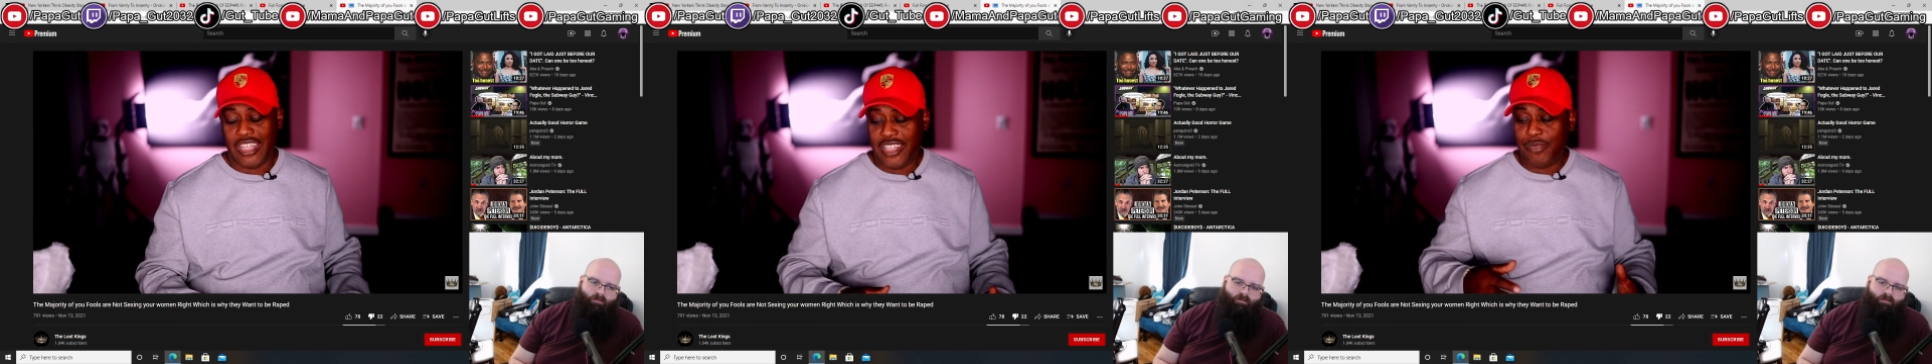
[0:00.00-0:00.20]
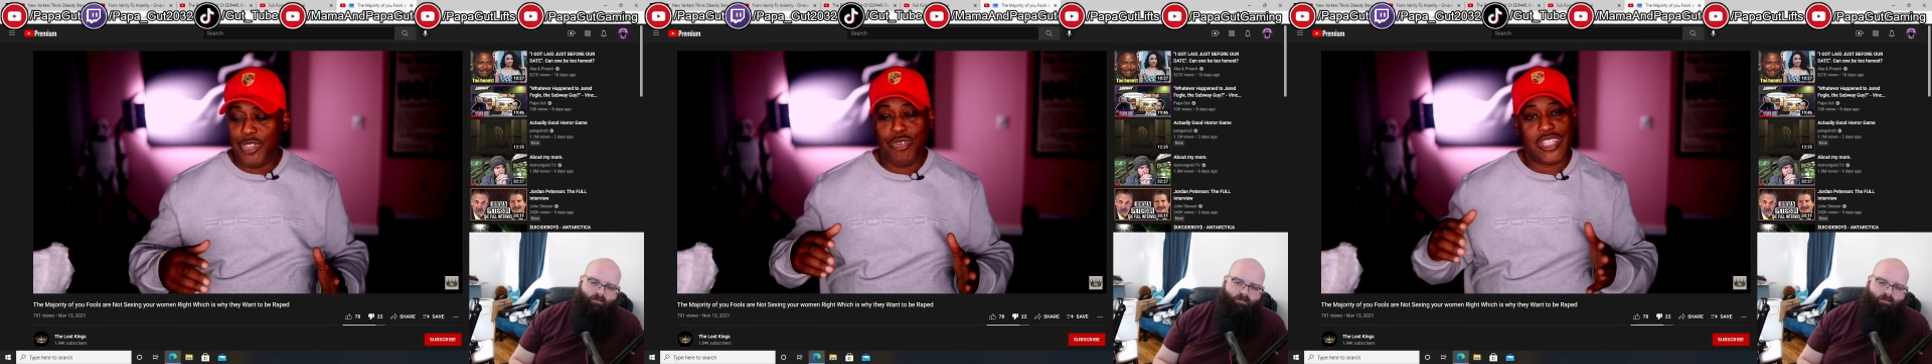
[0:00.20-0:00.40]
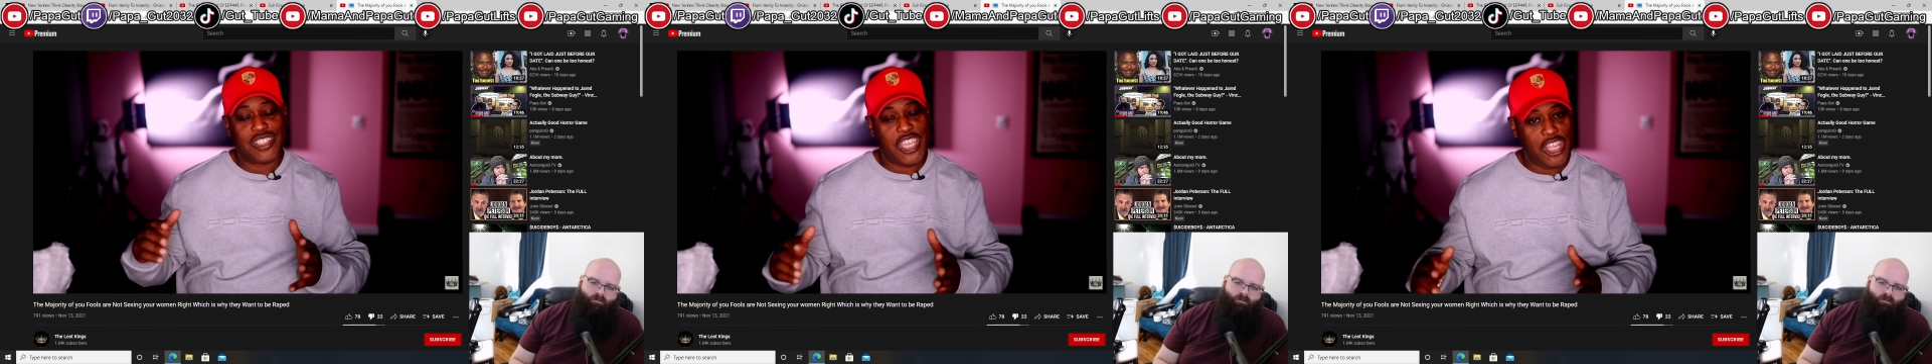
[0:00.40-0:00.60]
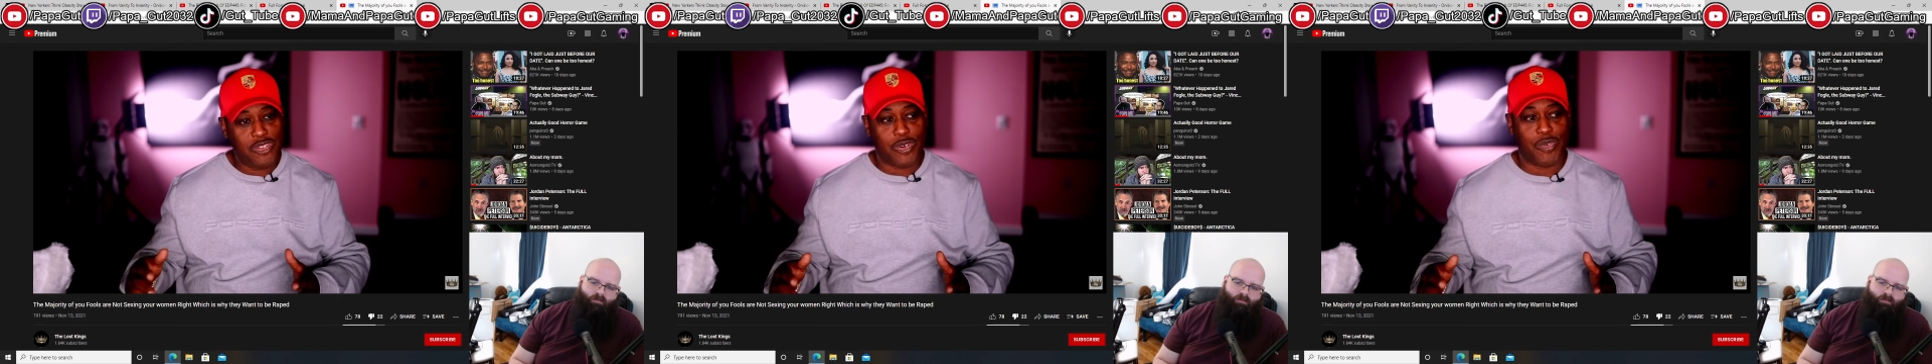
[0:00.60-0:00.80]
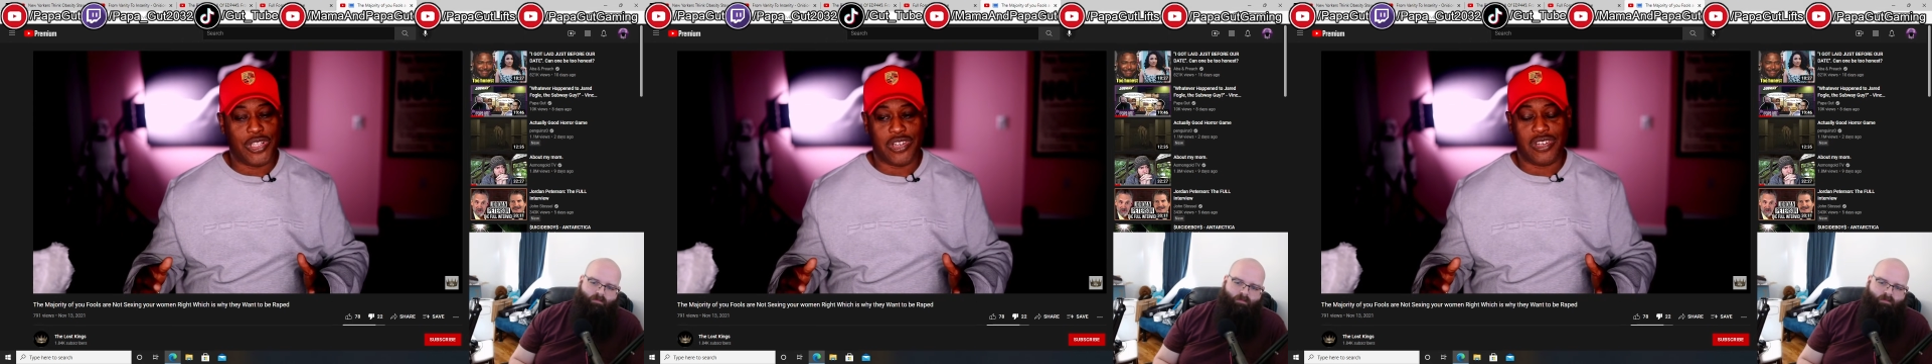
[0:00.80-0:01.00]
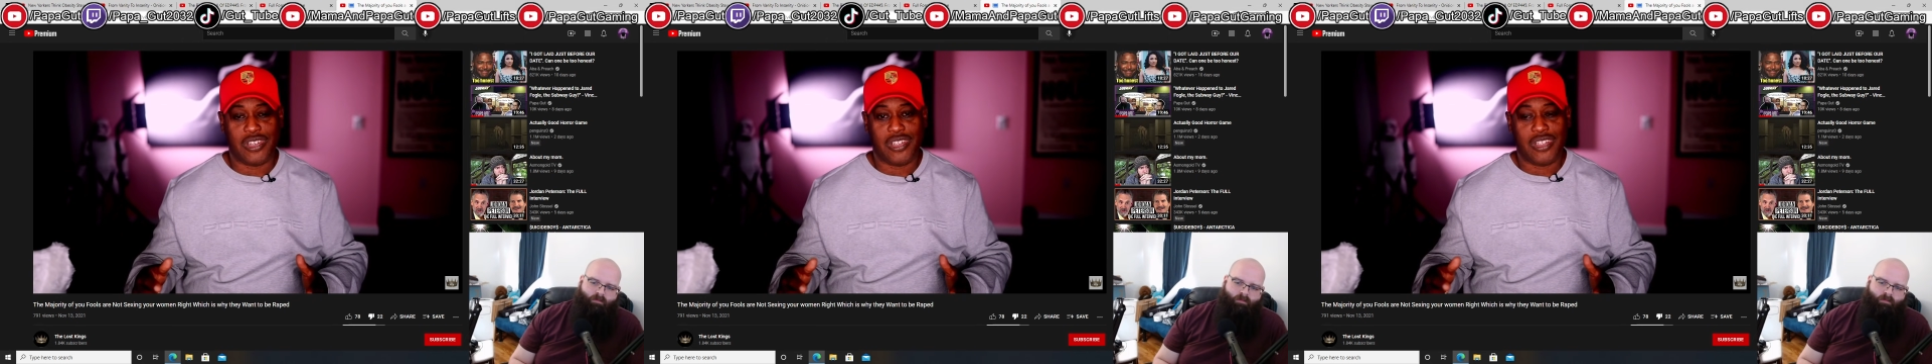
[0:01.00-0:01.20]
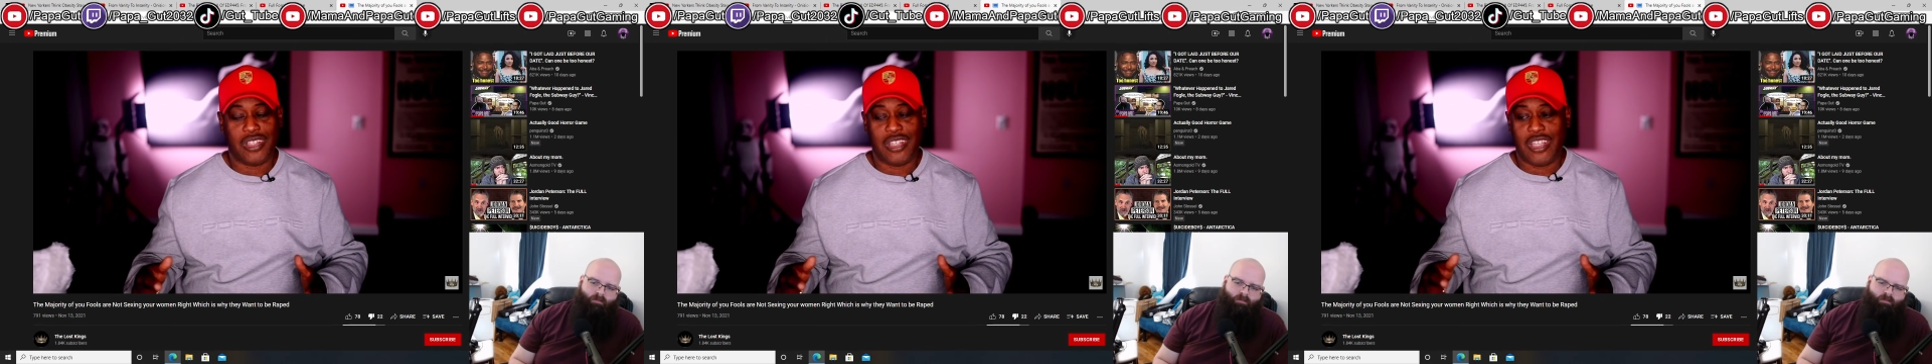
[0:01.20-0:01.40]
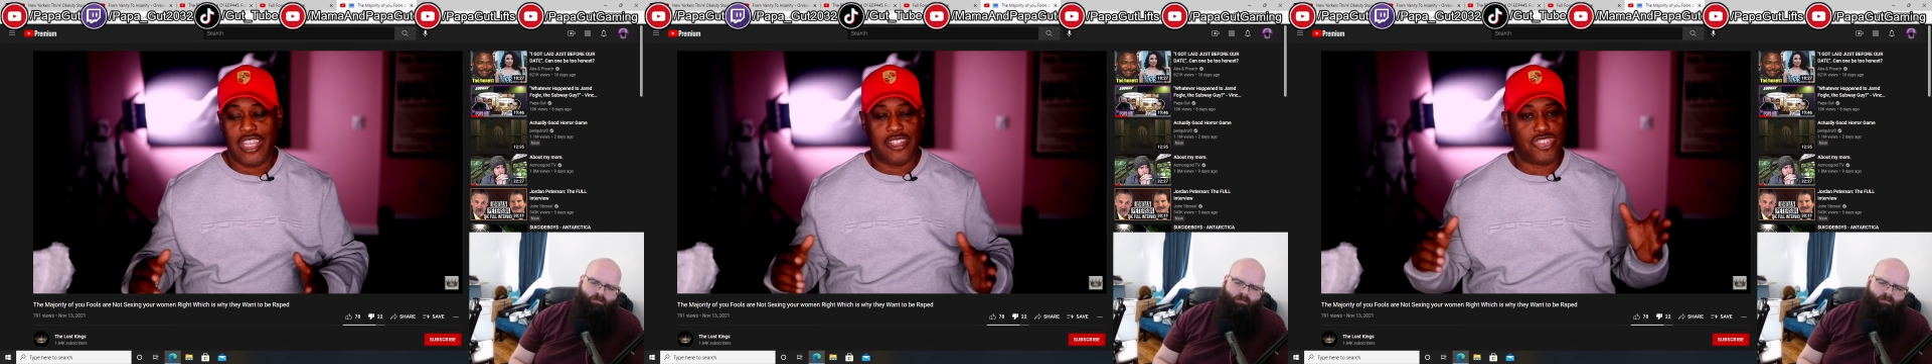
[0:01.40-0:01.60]
And then when you get tender with her,
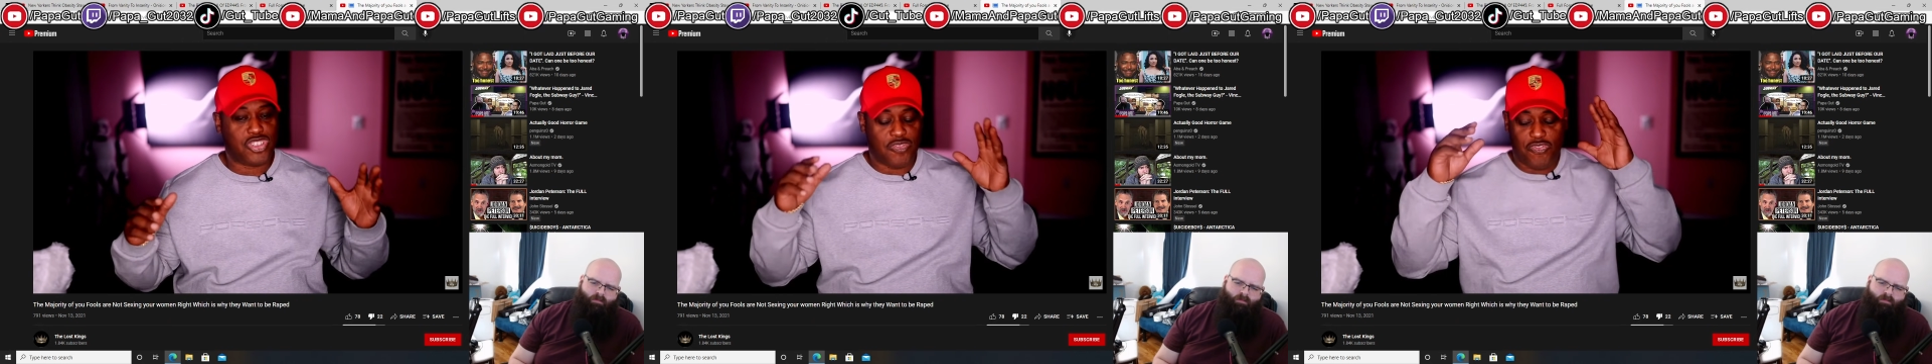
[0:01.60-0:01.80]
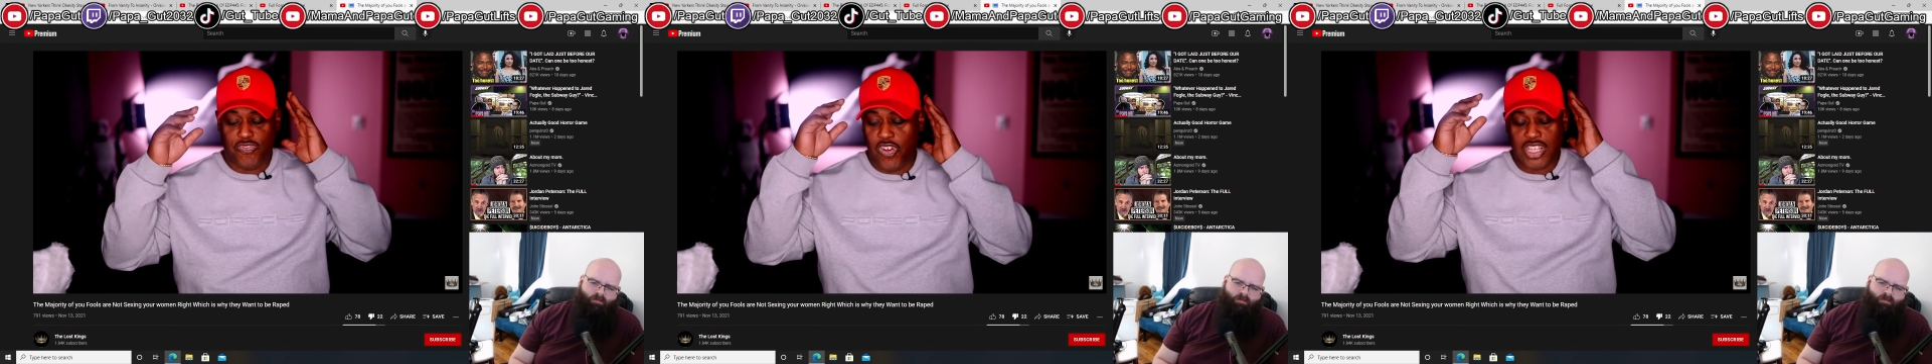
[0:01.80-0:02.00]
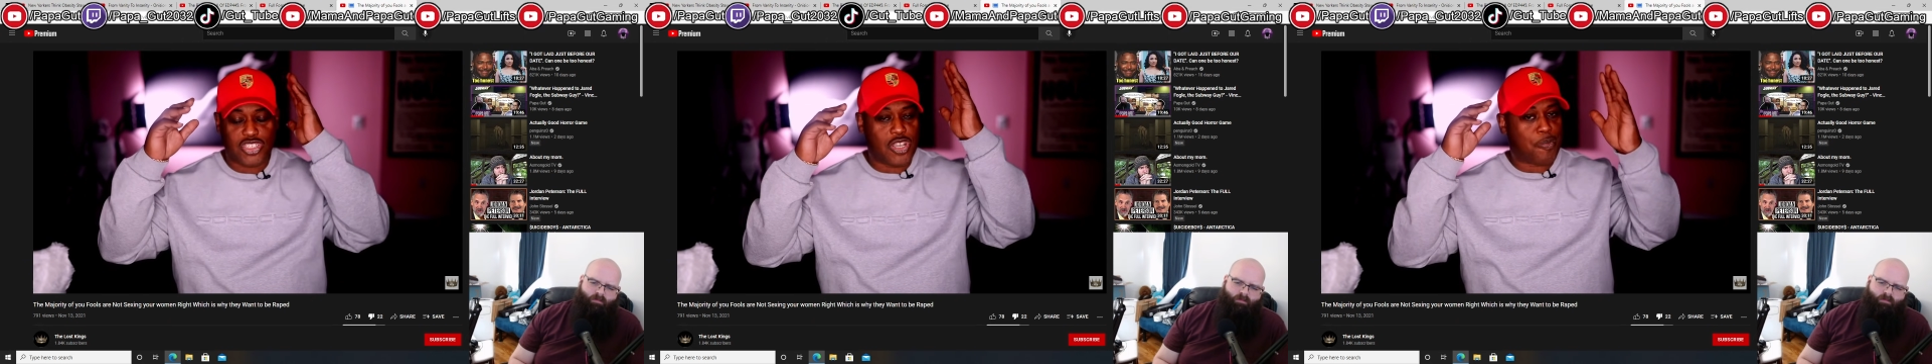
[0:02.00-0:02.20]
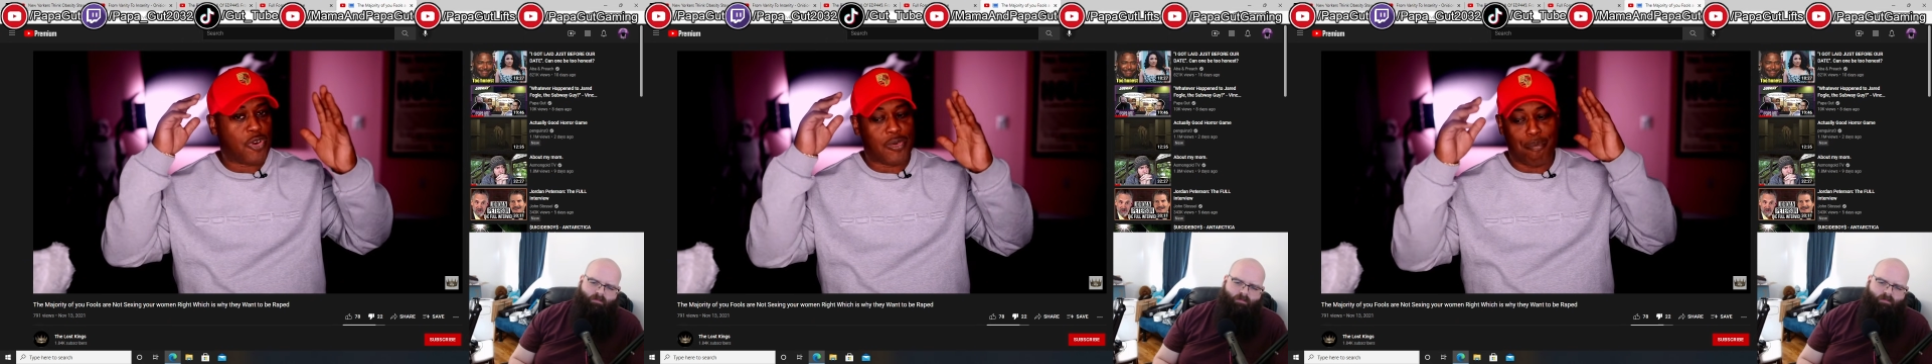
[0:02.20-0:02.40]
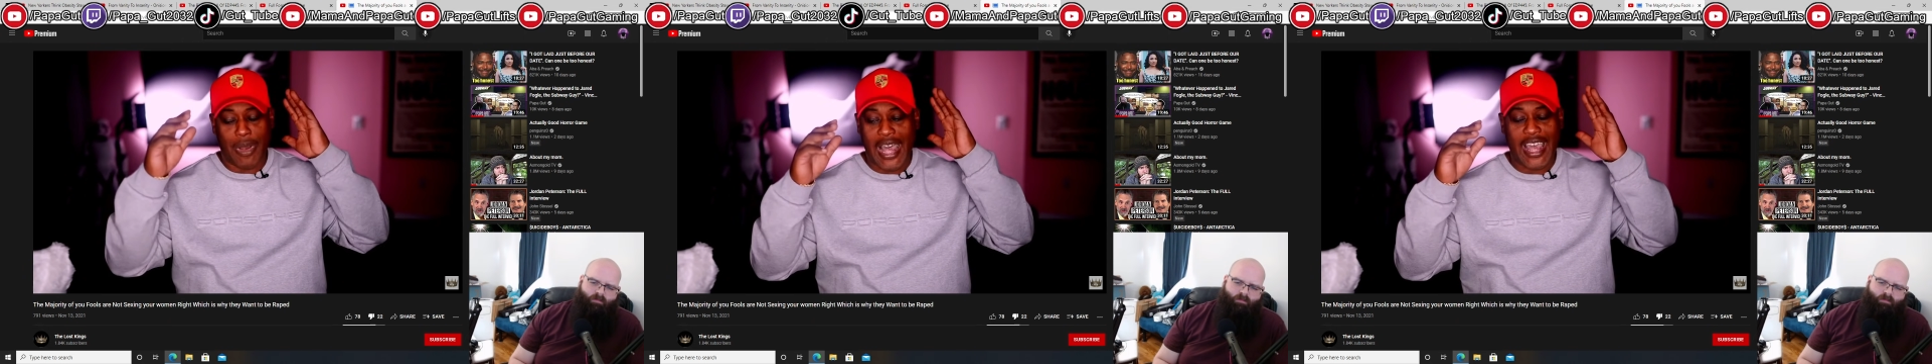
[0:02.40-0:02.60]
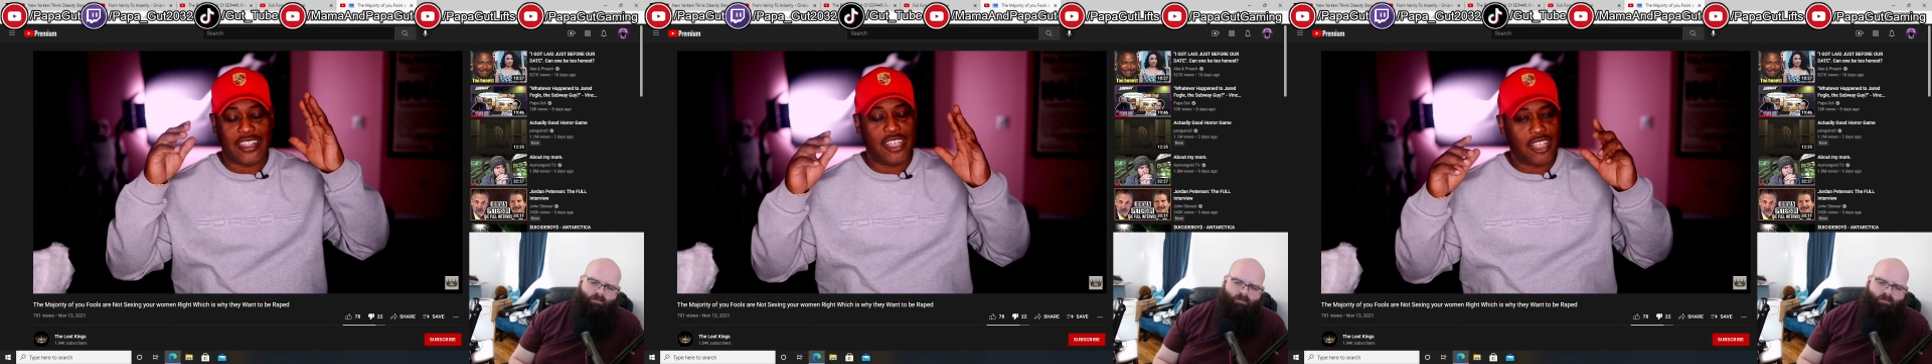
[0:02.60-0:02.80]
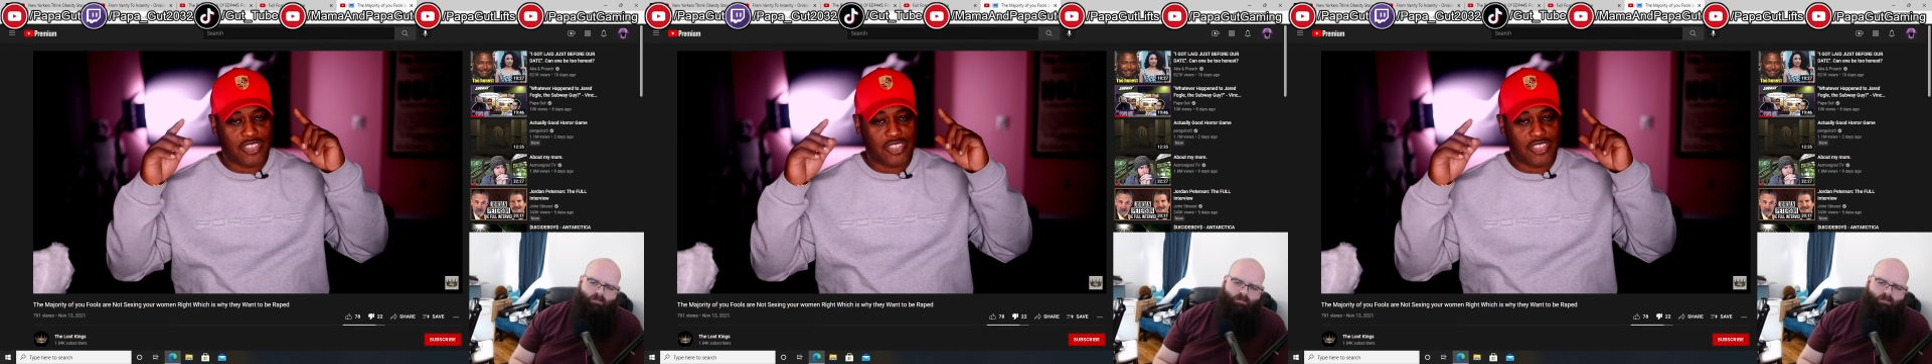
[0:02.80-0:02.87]
it just fucks up her mind.